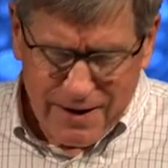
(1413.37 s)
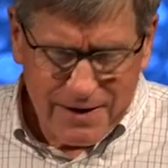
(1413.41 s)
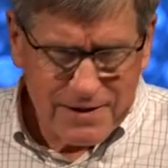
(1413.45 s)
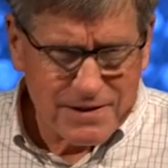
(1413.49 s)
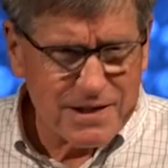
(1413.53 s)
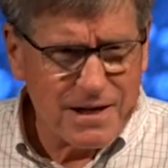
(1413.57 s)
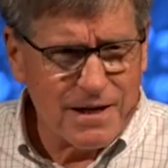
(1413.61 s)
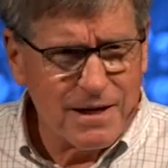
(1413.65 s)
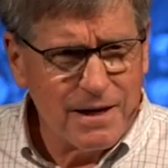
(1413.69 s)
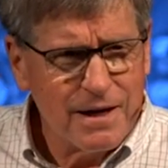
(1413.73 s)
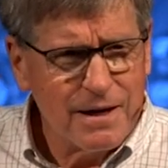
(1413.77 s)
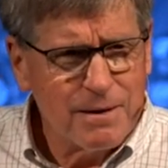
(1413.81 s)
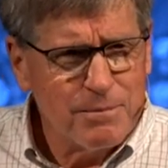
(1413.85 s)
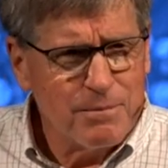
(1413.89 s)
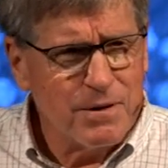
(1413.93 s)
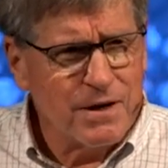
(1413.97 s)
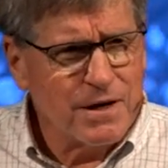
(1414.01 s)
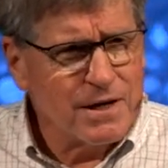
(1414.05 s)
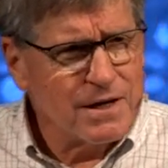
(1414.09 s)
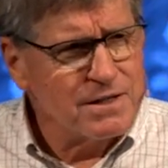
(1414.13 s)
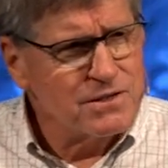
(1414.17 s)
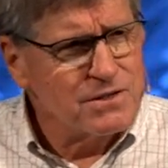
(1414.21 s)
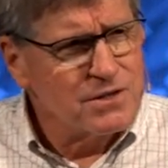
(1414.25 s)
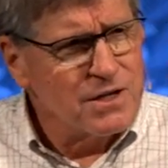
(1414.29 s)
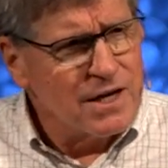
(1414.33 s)
See,
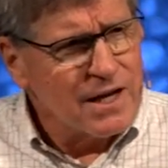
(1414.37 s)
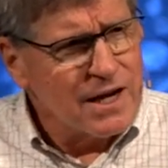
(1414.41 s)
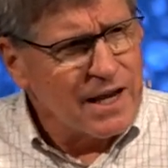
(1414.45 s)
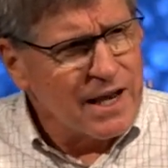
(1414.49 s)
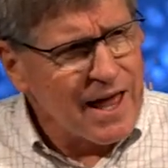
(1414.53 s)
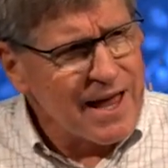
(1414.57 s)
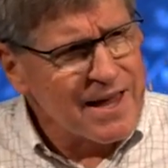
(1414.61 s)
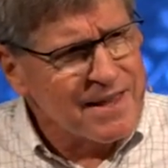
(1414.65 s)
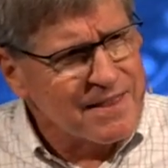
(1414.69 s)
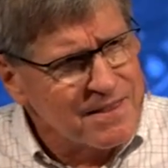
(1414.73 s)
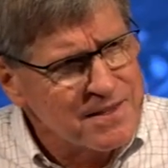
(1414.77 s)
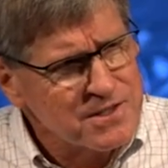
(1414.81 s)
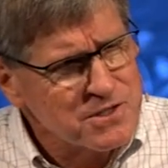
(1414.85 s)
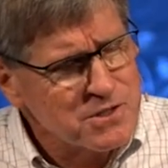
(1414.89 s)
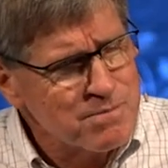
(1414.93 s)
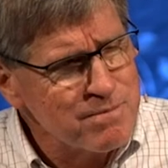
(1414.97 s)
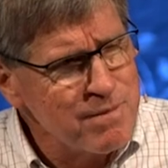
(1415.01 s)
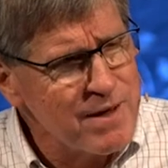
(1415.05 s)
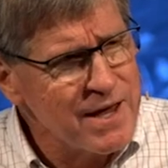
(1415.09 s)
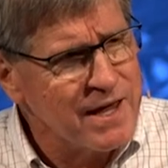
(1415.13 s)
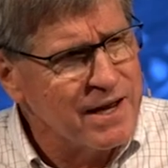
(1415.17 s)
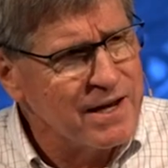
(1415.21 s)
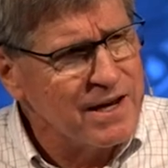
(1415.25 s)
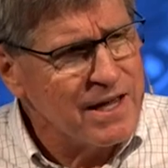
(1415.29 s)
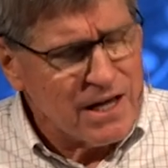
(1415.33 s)
because like this
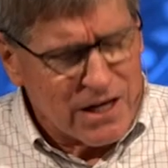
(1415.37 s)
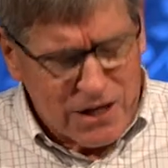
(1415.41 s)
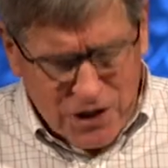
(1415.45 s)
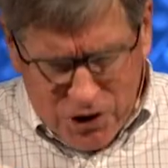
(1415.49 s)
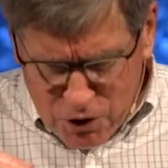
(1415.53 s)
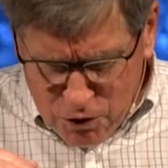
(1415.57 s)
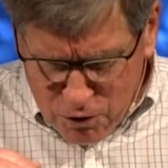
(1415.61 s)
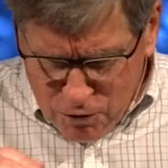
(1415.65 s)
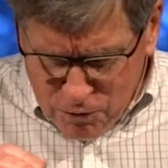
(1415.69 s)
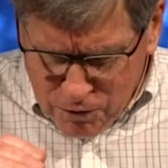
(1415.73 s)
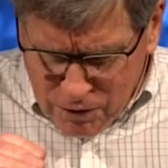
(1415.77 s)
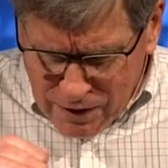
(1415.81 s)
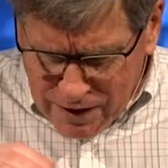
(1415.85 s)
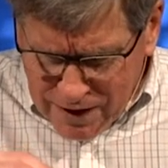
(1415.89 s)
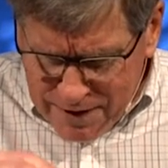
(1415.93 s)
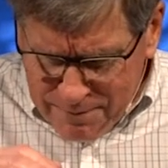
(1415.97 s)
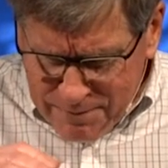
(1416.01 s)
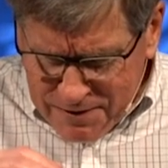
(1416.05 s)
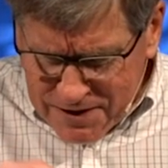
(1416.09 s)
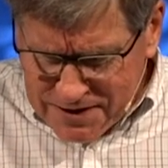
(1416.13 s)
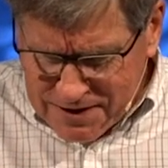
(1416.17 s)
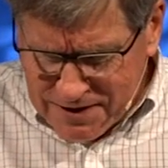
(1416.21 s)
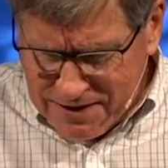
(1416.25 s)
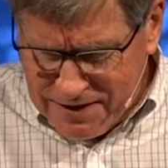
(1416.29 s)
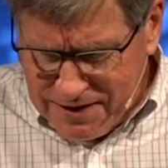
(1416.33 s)
man, you've
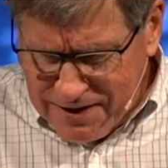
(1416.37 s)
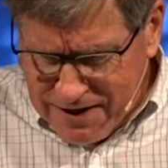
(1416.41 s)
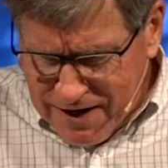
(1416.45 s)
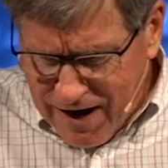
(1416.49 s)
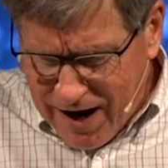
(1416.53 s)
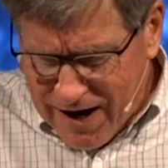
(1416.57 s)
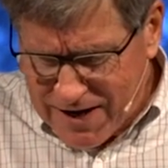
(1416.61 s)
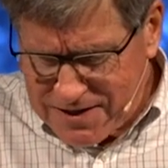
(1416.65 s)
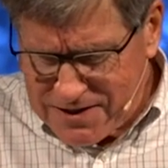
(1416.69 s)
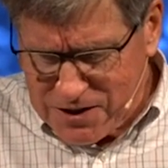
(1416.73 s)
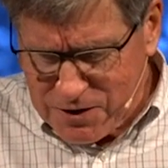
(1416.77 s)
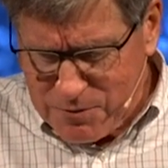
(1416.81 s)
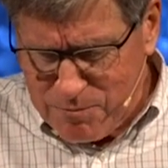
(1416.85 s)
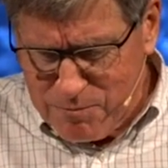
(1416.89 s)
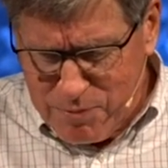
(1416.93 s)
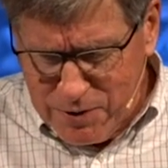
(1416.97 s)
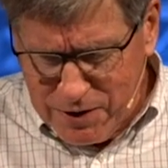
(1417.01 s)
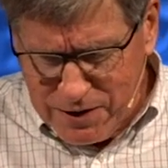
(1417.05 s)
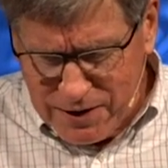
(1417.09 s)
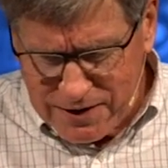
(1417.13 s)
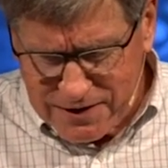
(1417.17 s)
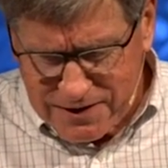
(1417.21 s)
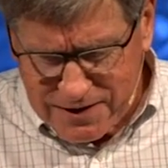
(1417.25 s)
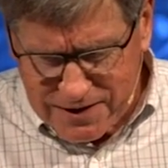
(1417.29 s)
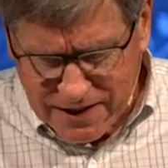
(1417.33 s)
limited God's
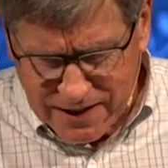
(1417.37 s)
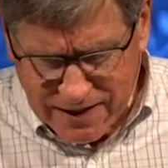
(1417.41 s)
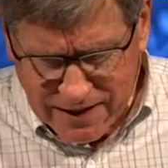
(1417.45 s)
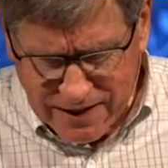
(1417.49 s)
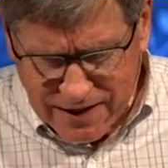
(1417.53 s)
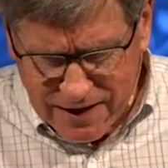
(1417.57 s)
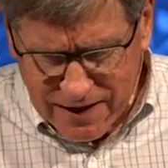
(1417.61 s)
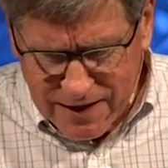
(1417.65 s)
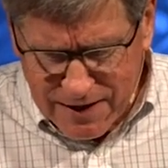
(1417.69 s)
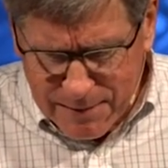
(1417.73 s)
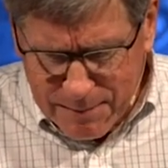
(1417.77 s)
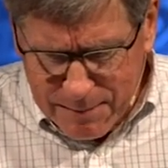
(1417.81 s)
ability